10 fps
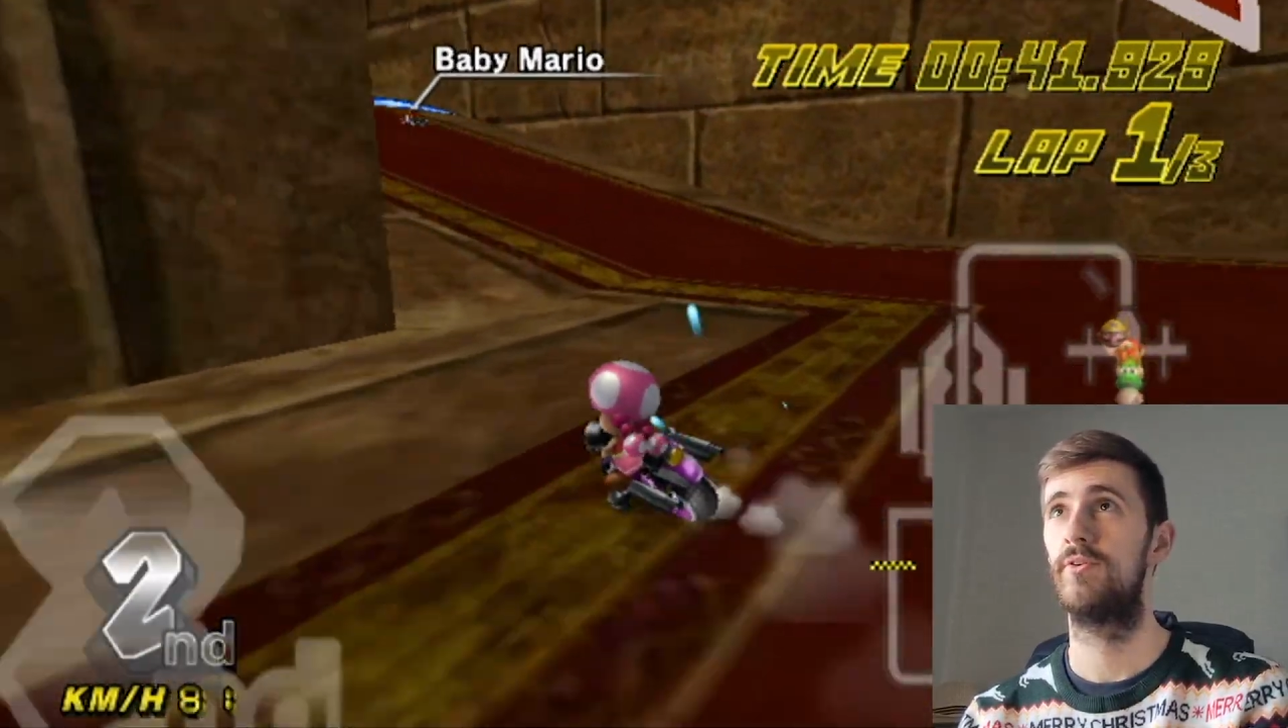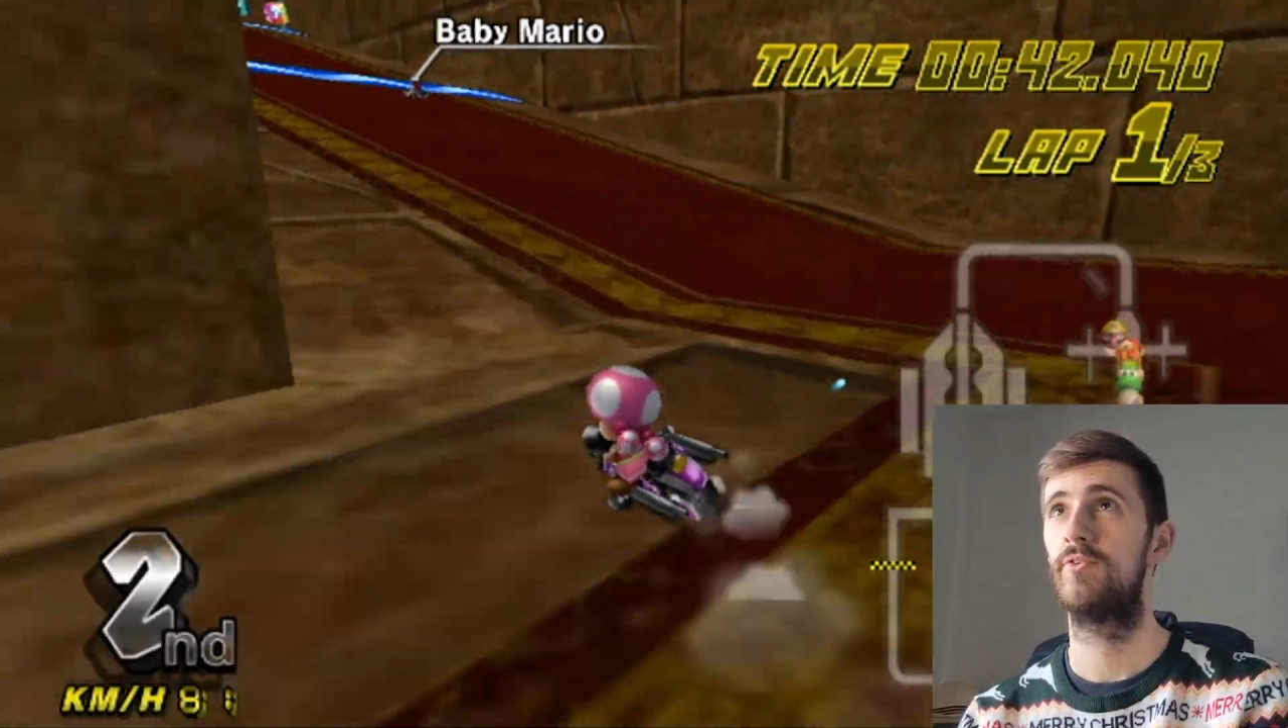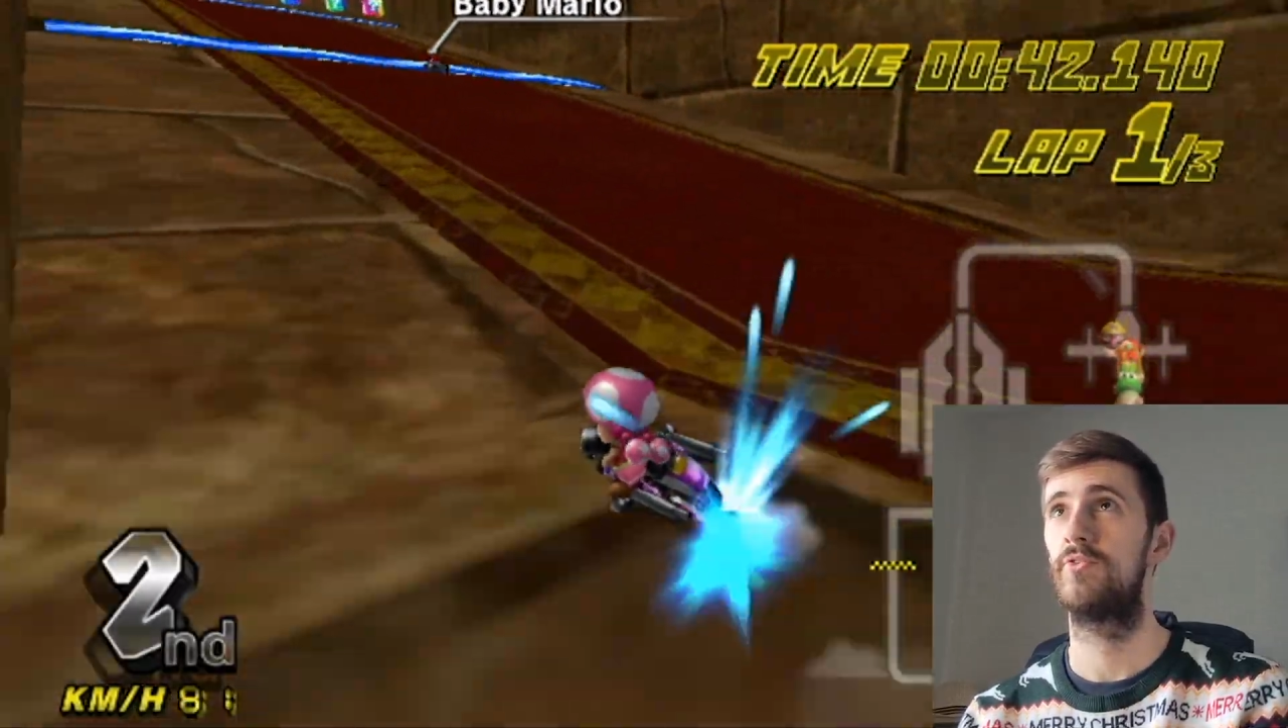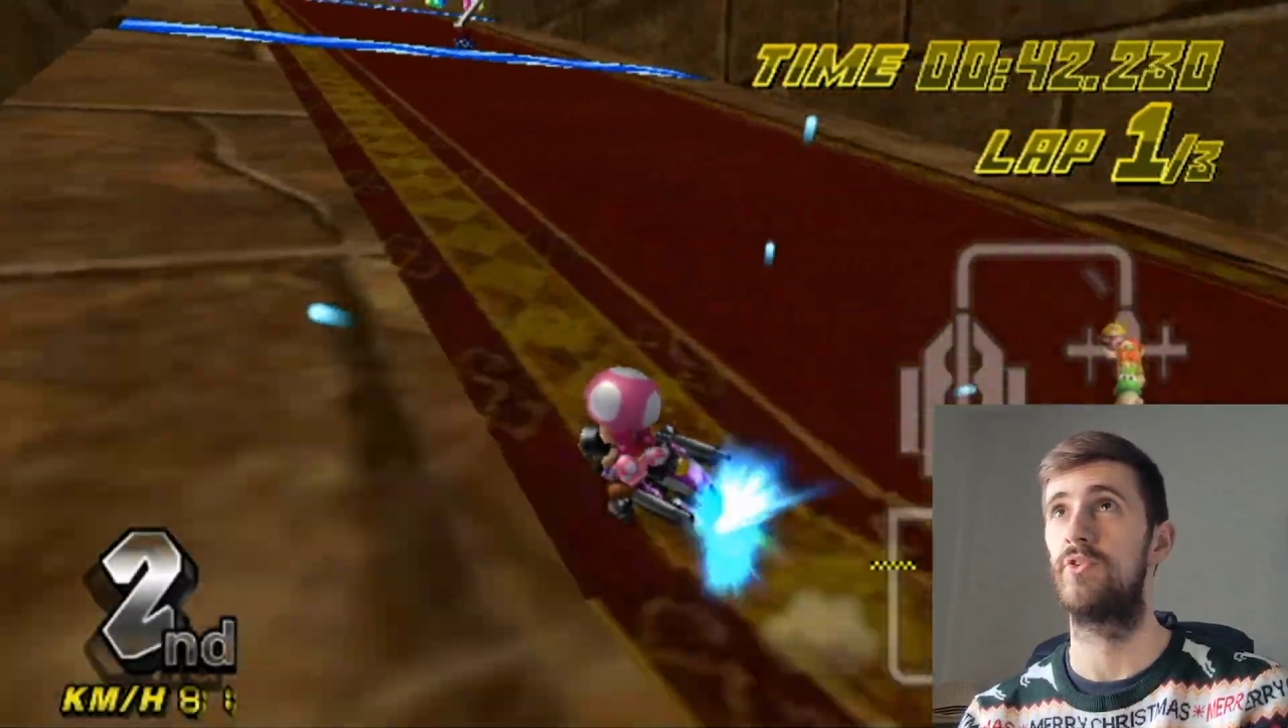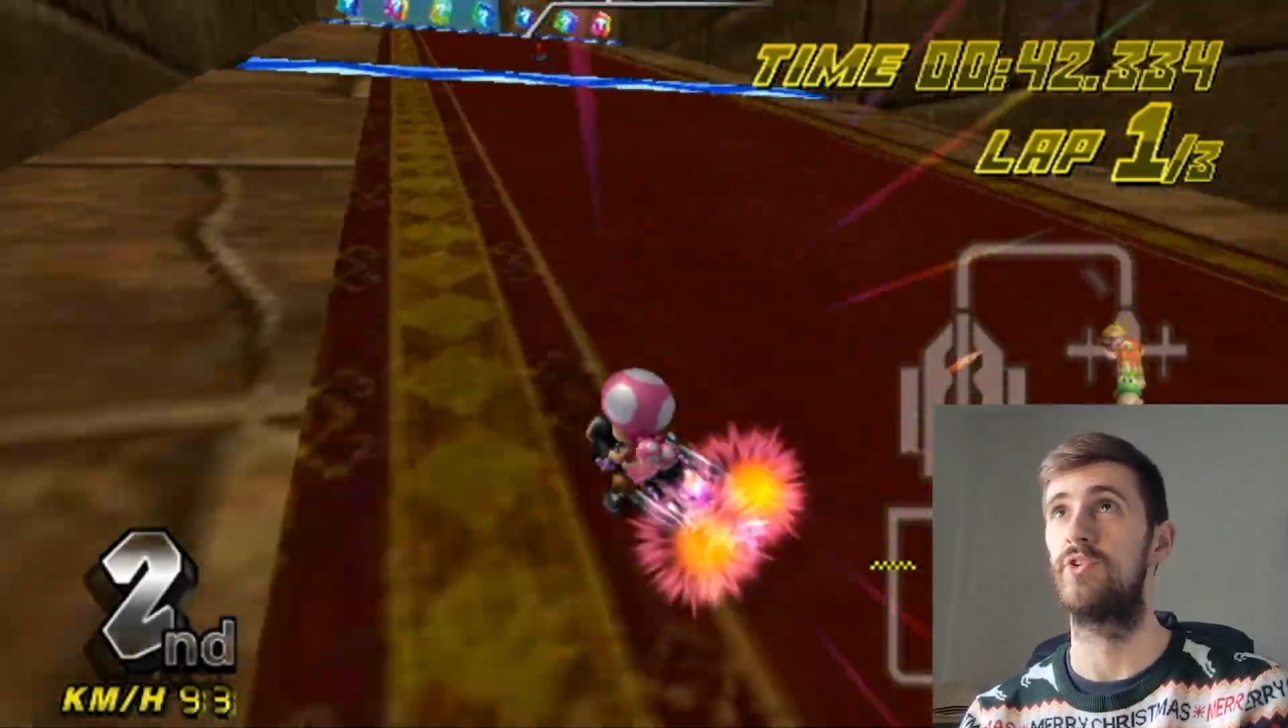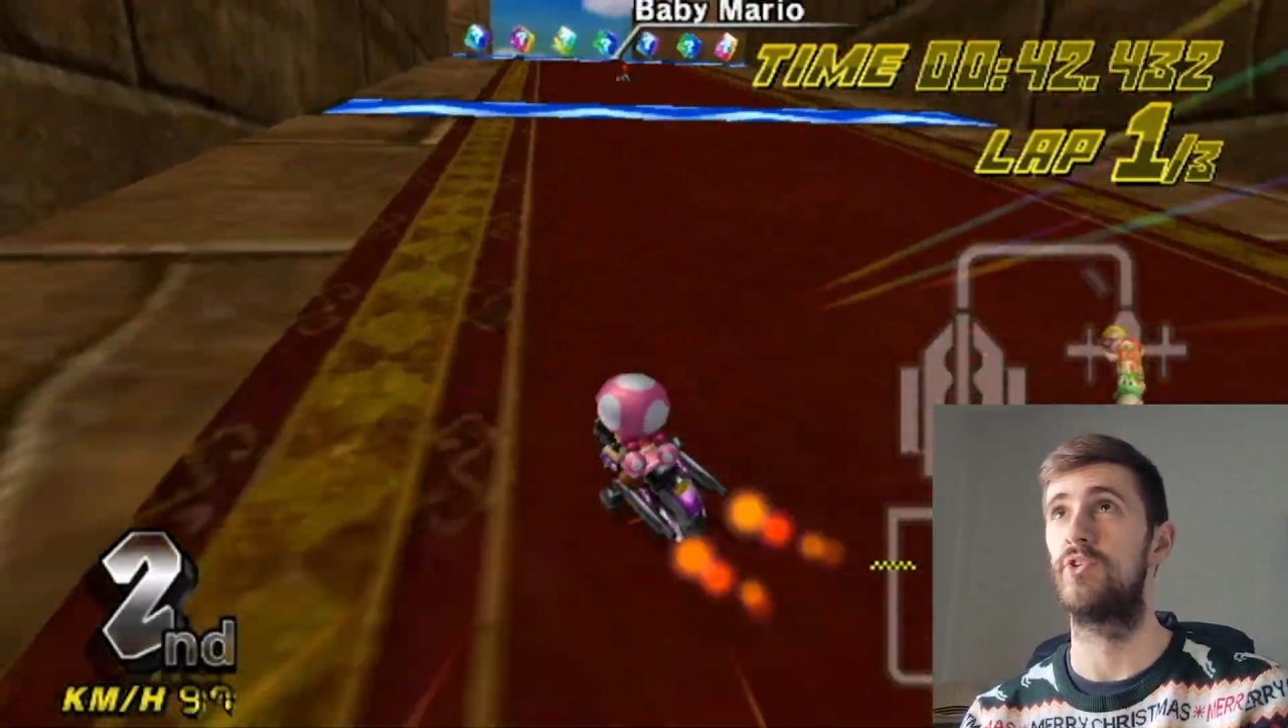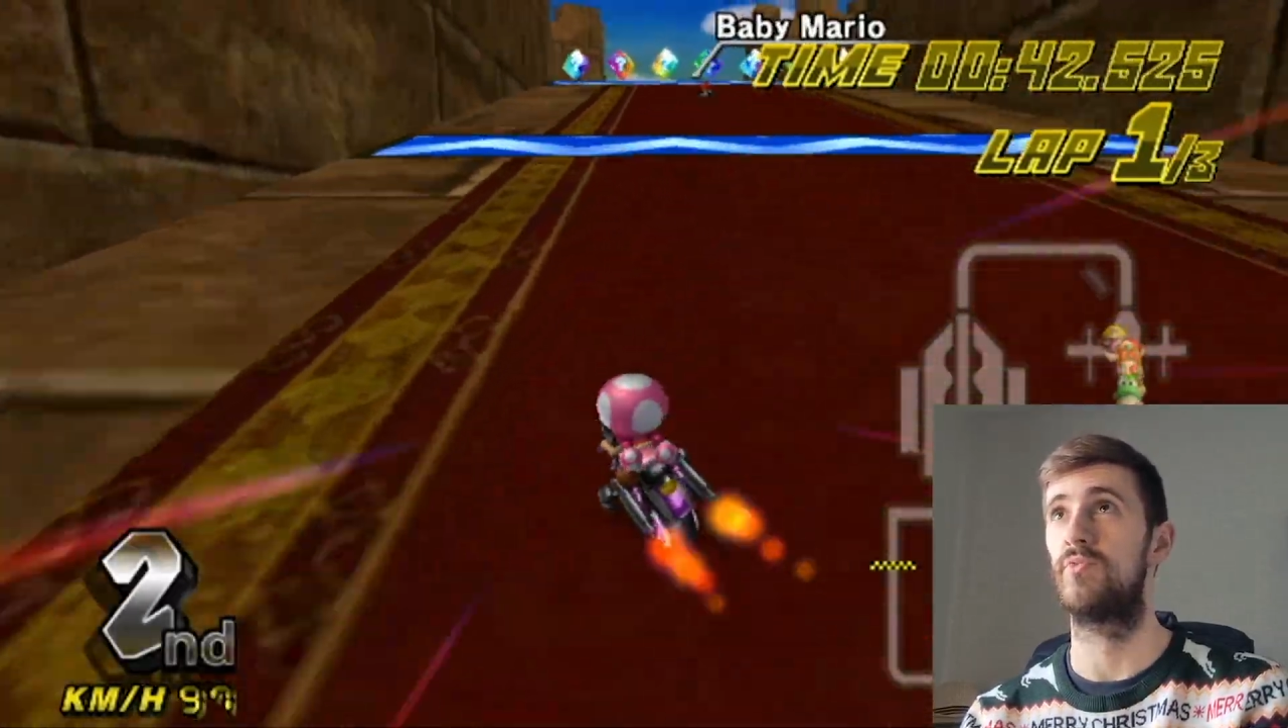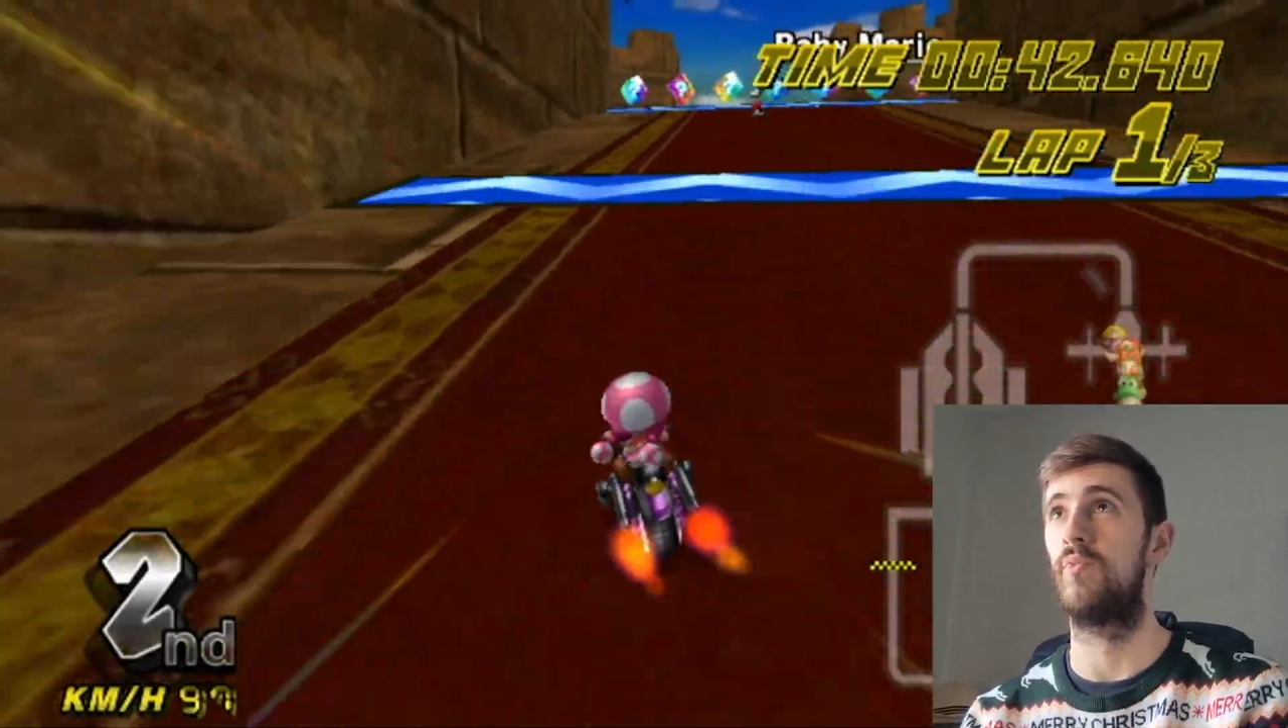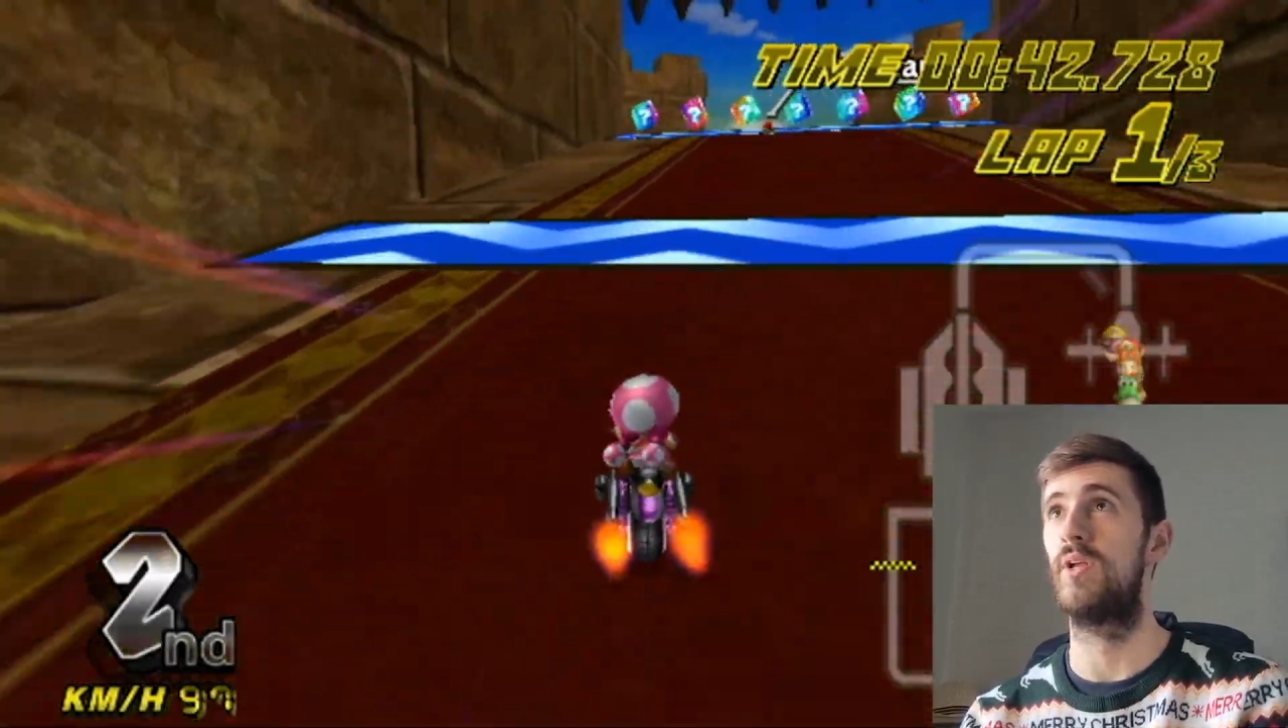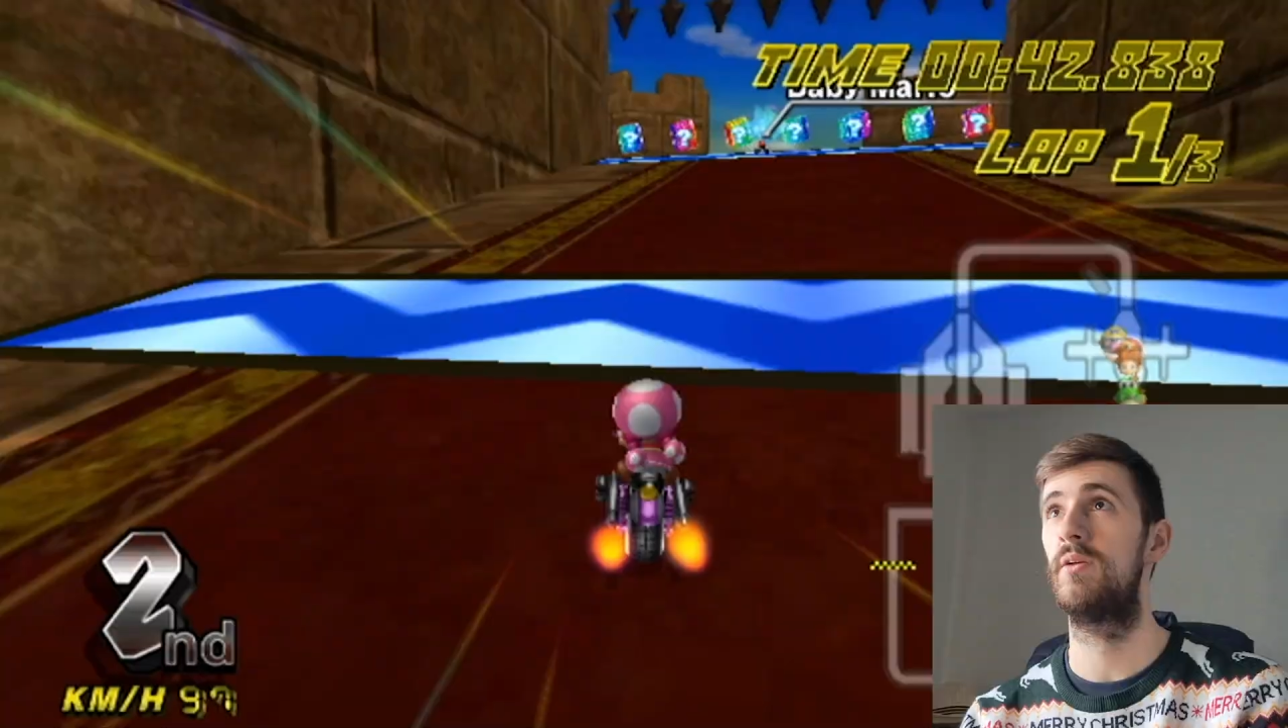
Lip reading: so that she doesn't wheelie